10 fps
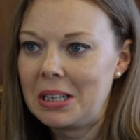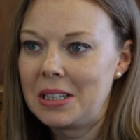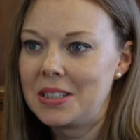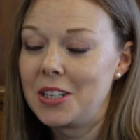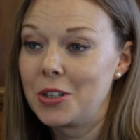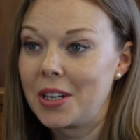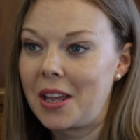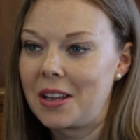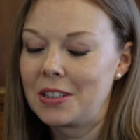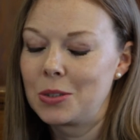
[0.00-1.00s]
is here at
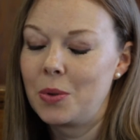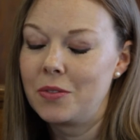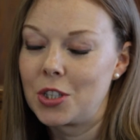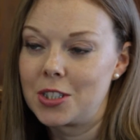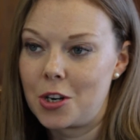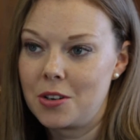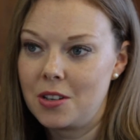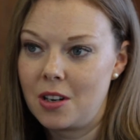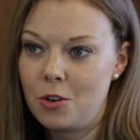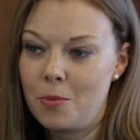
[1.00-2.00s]
King's, we've just
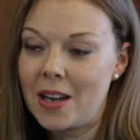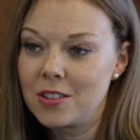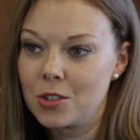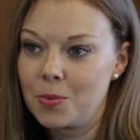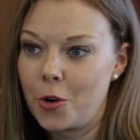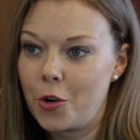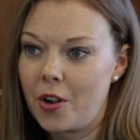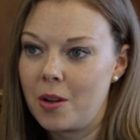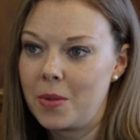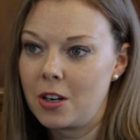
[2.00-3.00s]
started a new master's
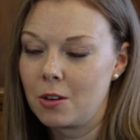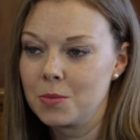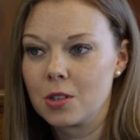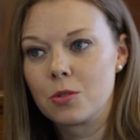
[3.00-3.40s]
program in arms